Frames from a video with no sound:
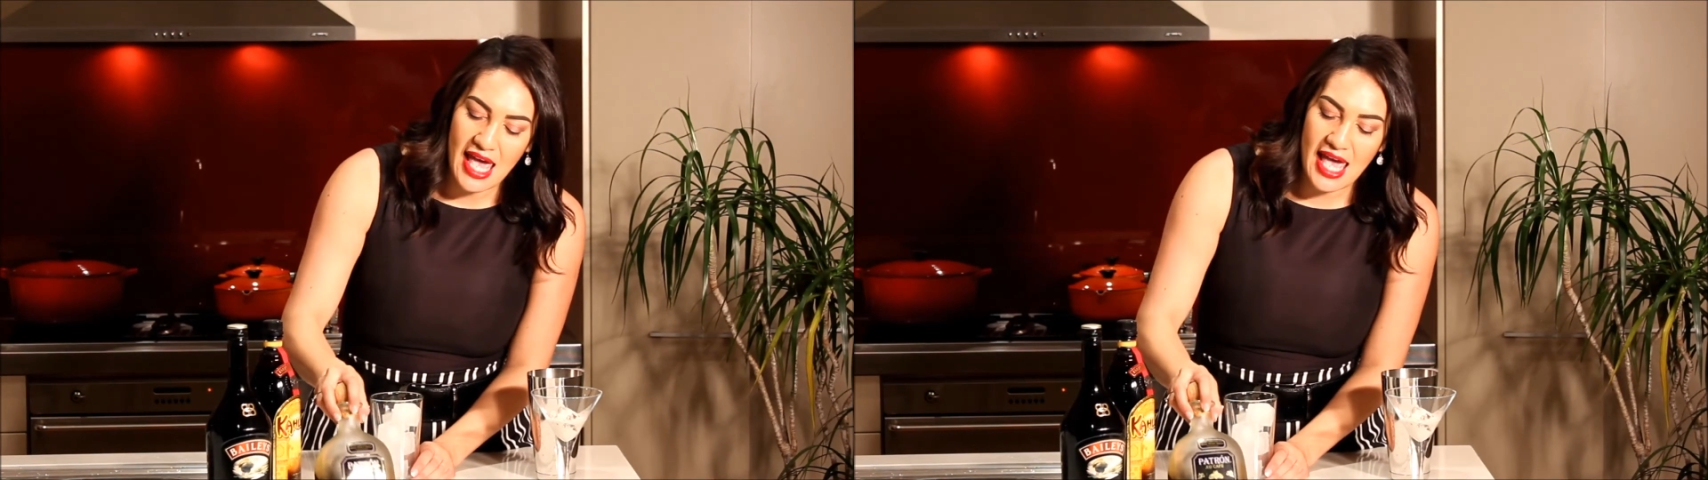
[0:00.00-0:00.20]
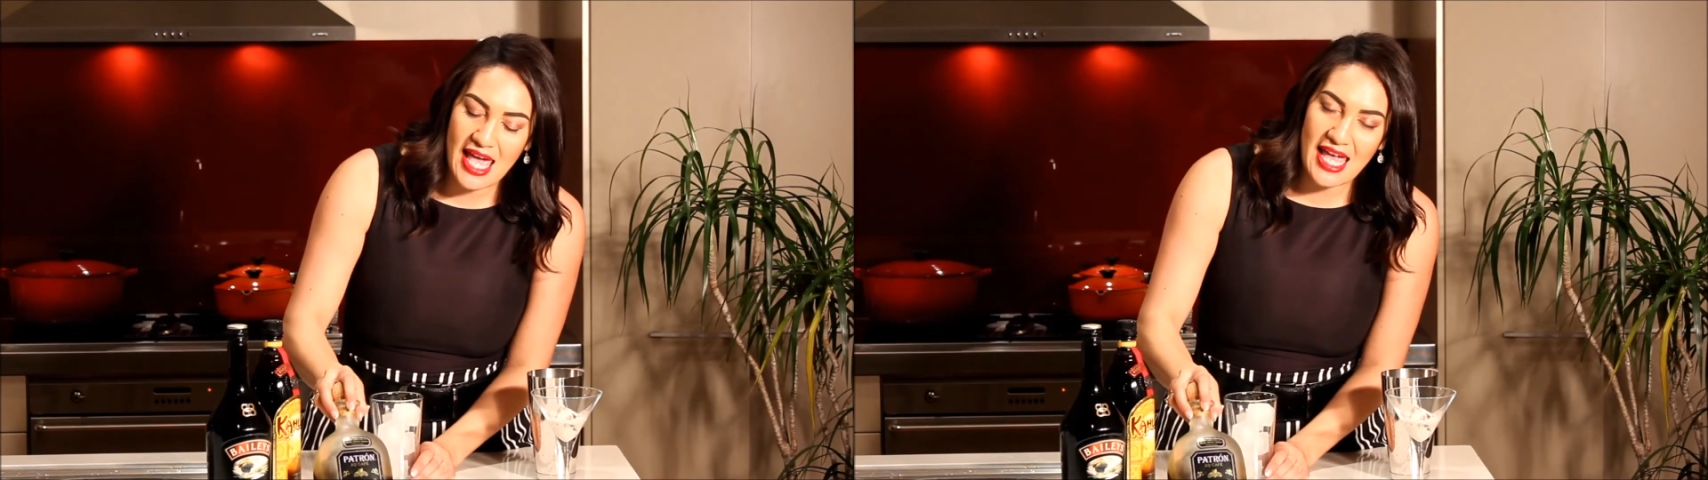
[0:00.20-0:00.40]

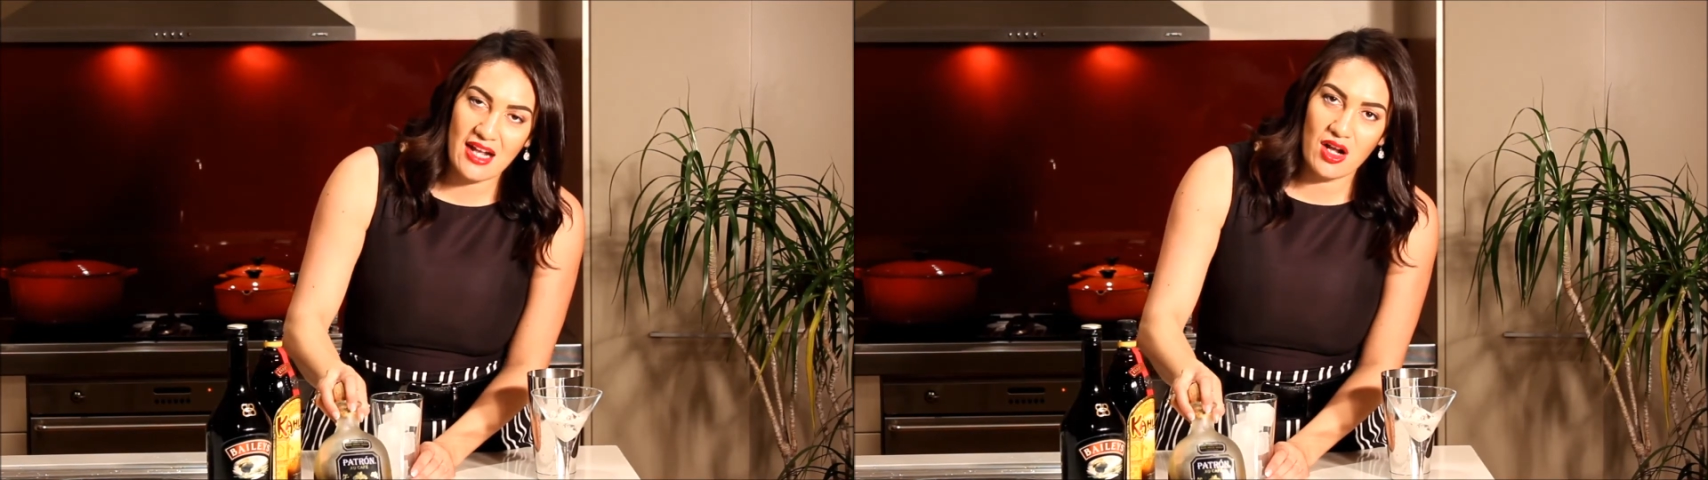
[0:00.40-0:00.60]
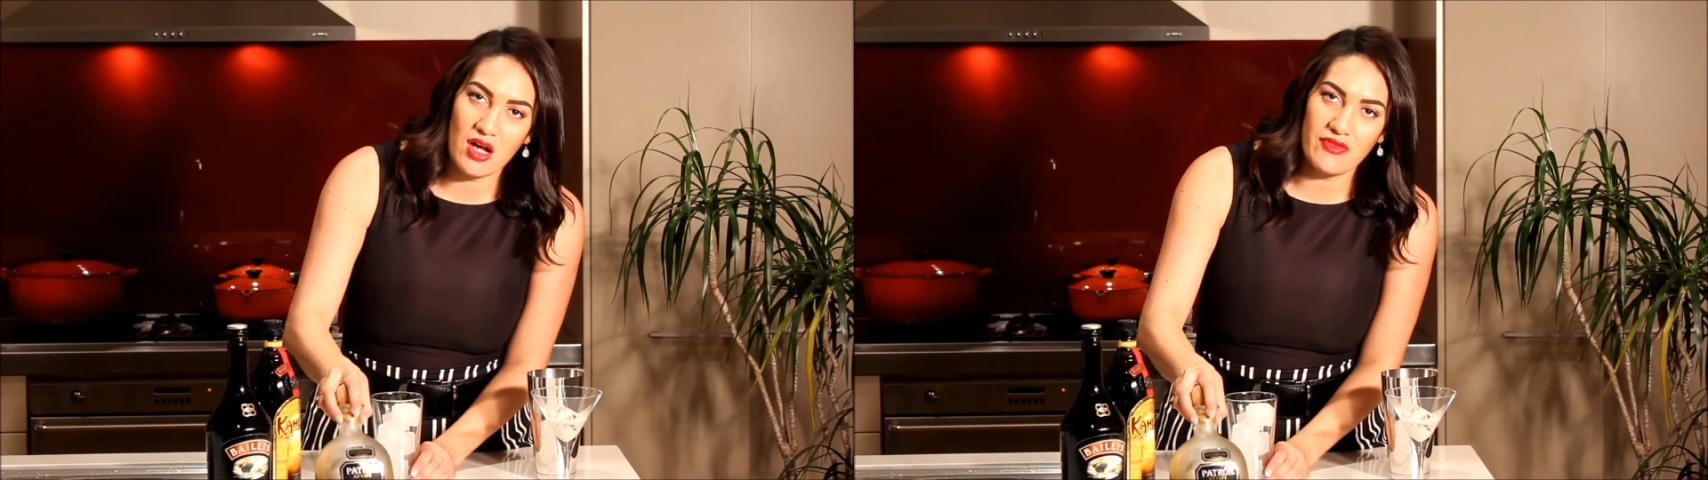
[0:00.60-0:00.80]

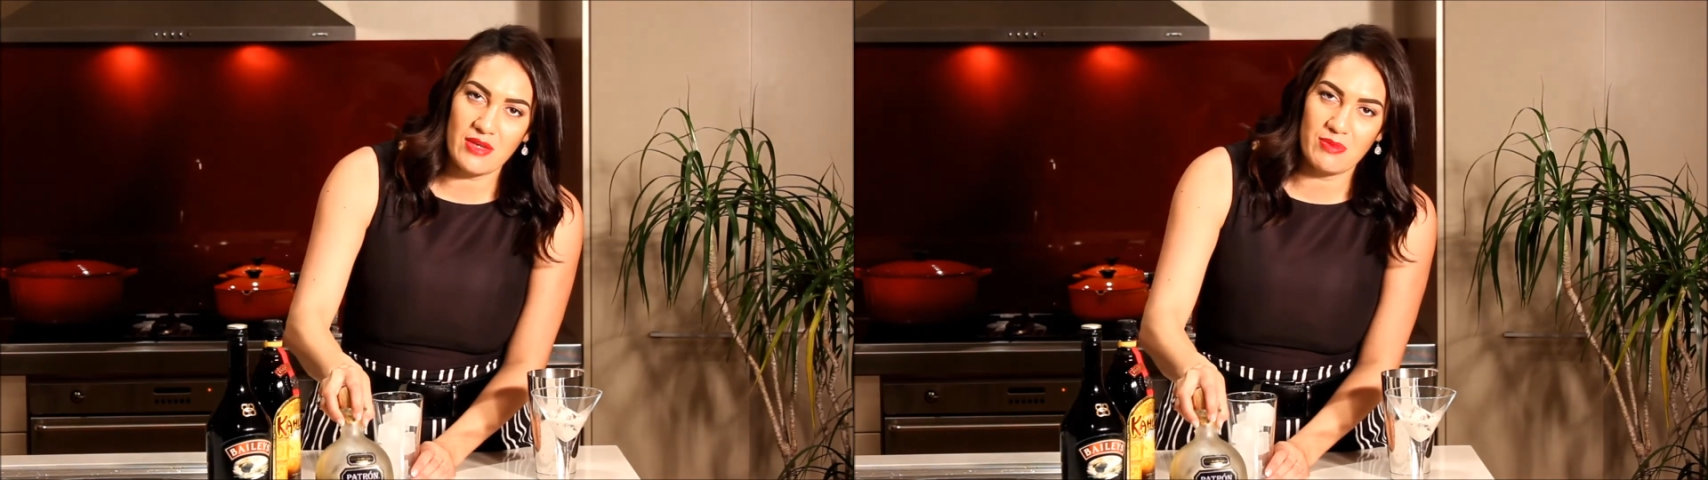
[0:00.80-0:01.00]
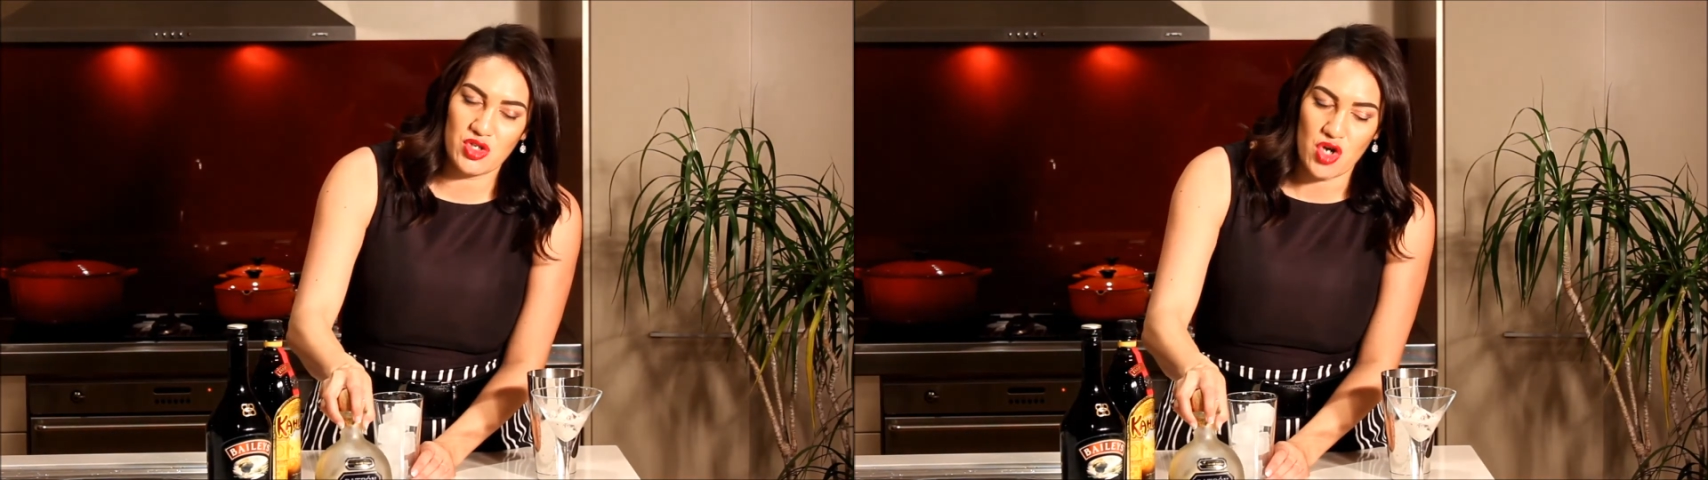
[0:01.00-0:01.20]
and coffee
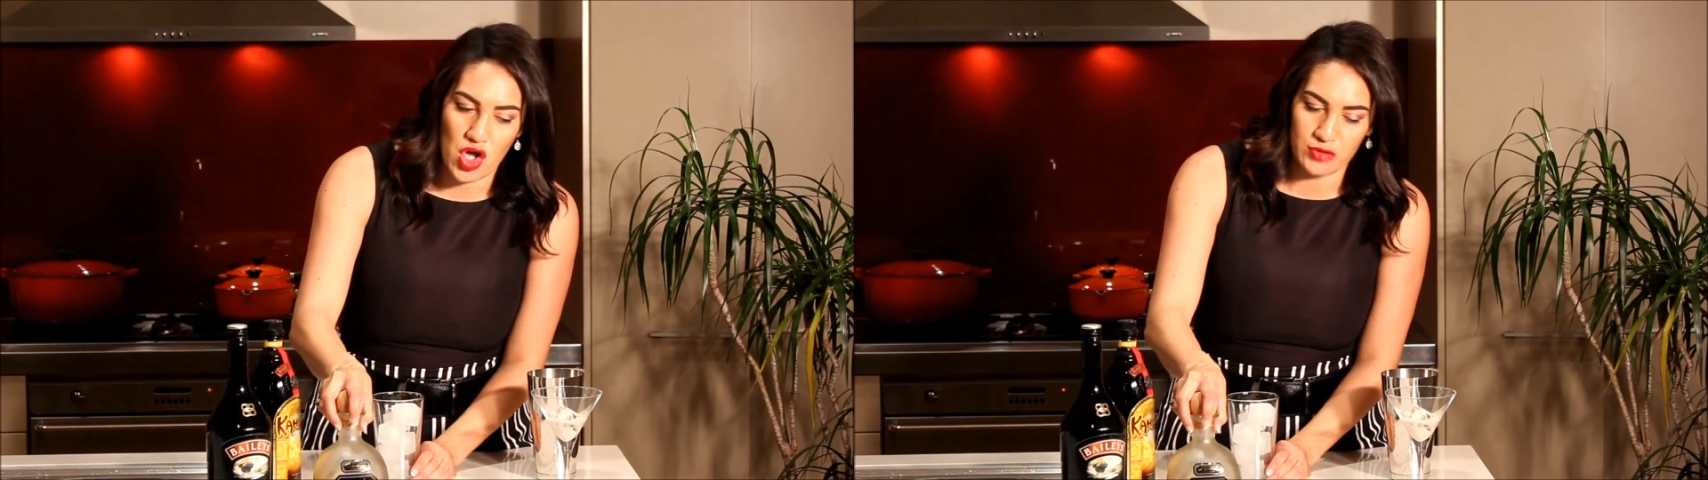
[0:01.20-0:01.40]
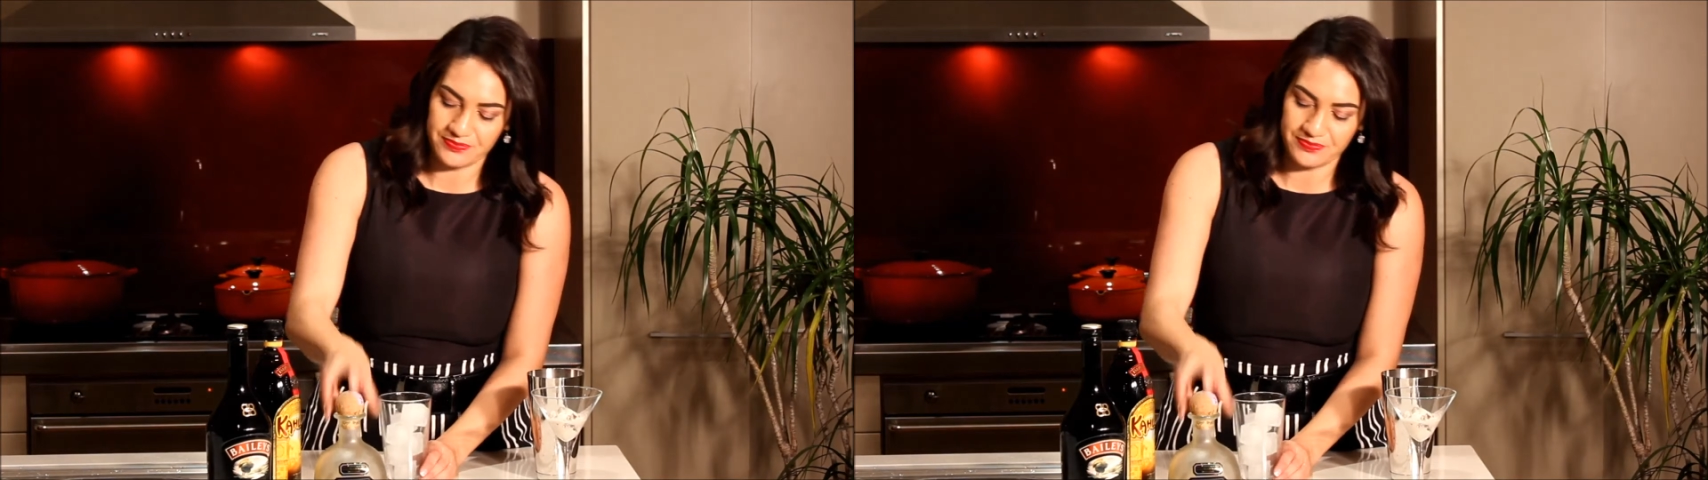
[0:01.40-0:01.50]
Patron.